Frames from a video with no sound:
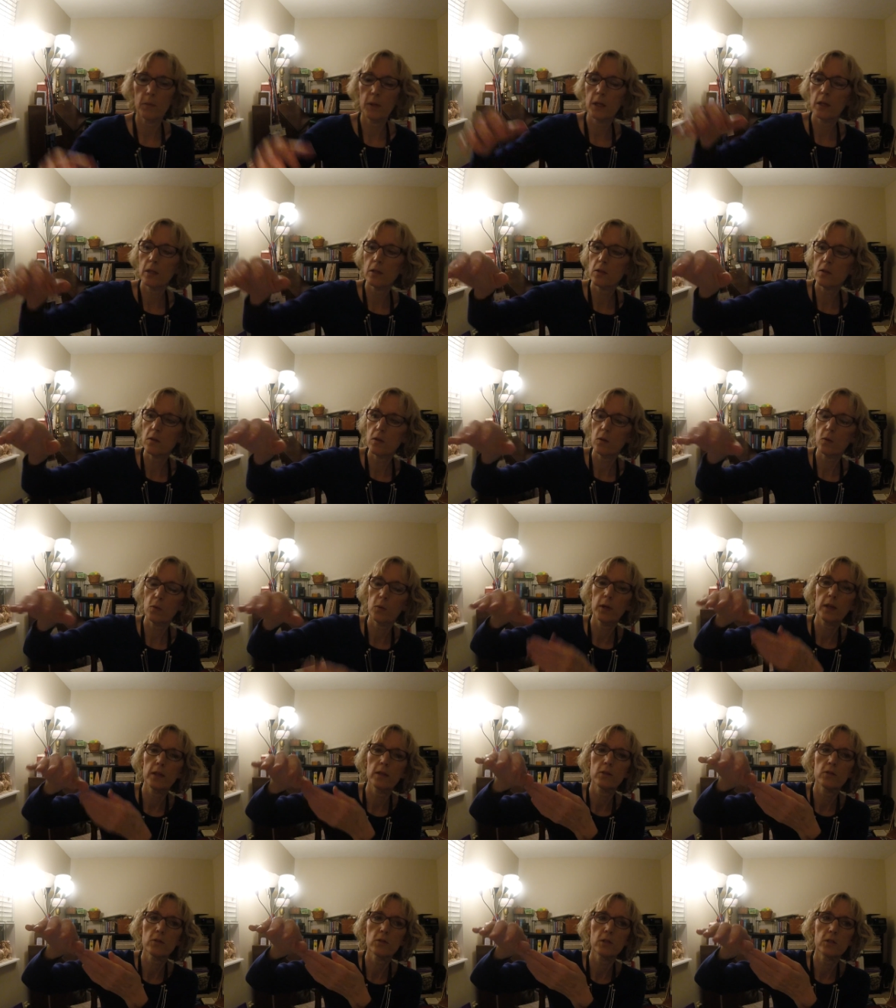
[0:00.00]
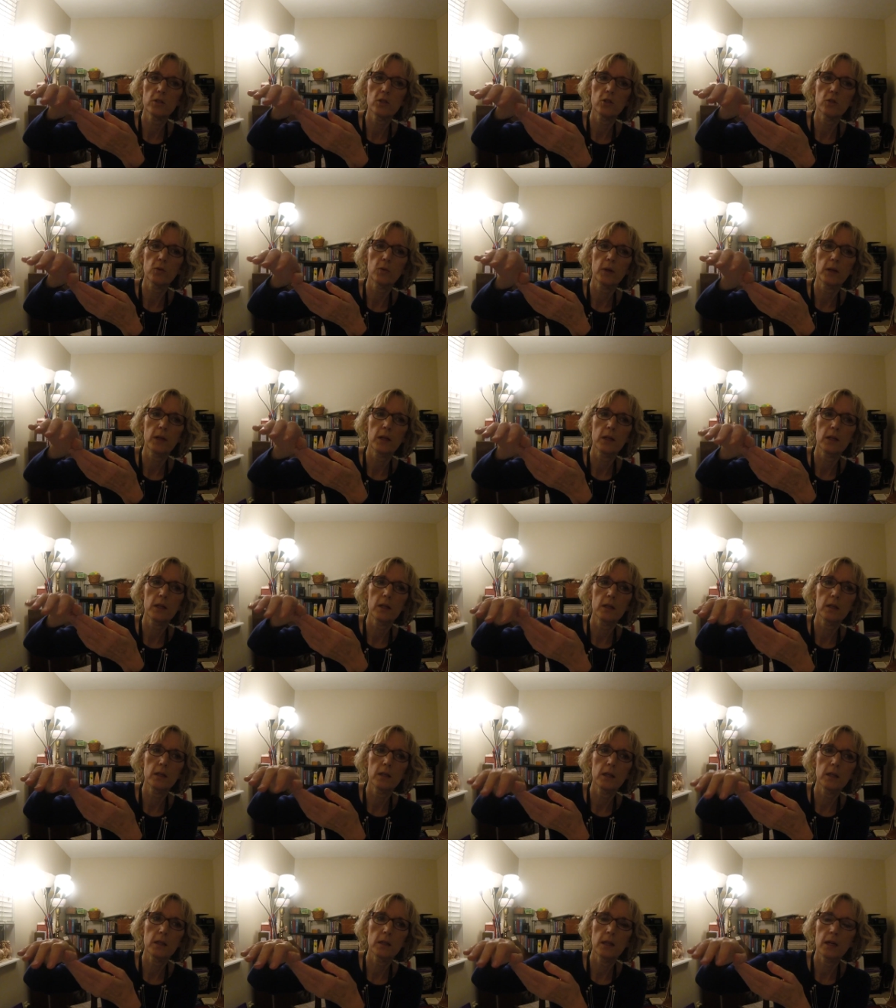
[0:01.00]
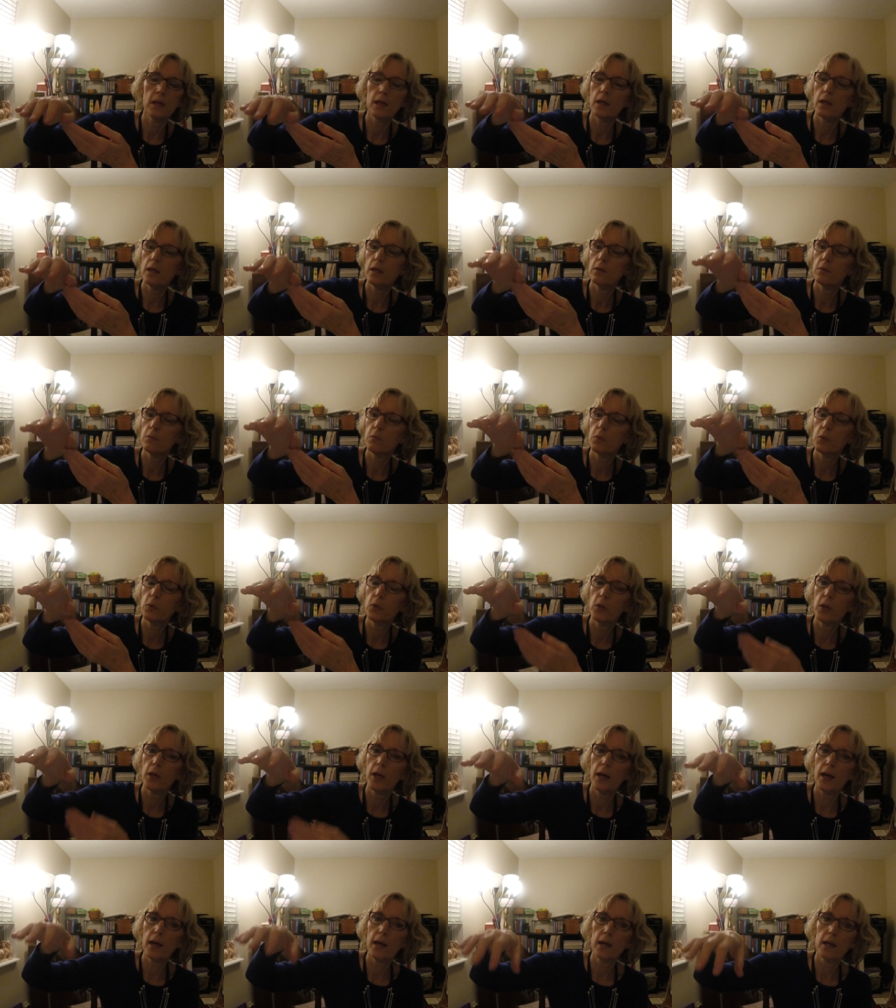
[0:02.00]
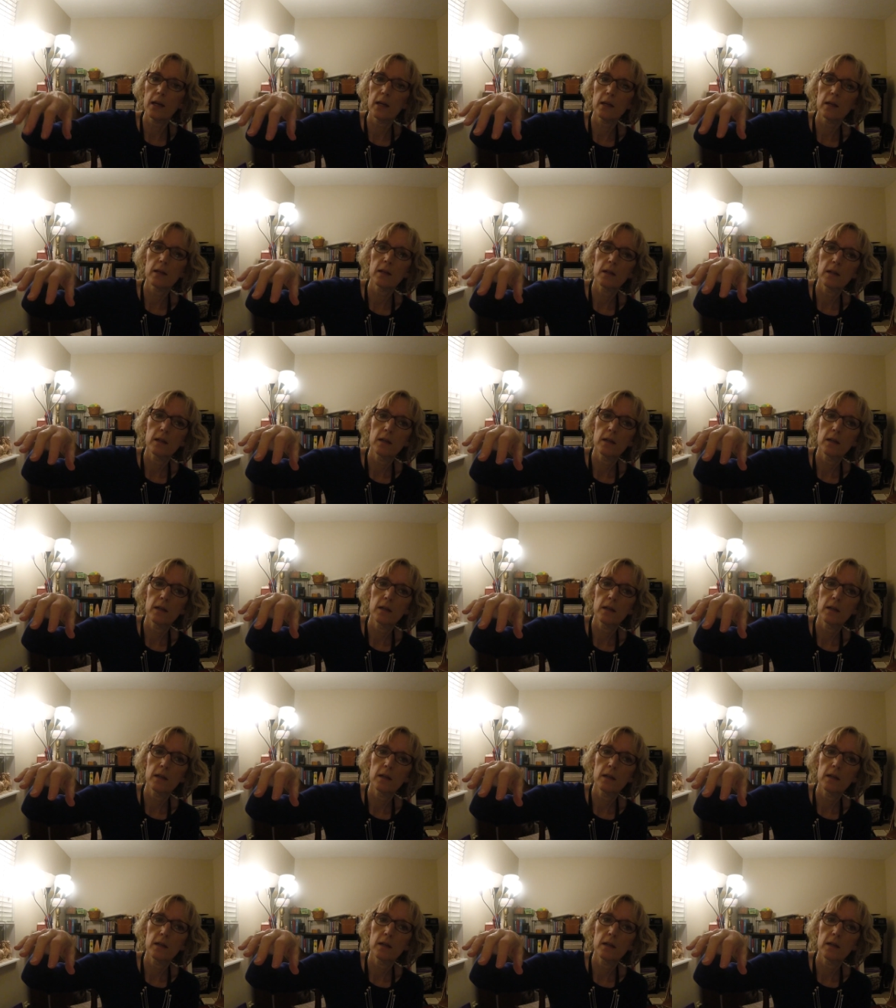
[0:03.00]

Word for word: because of the way they're situated, that they can play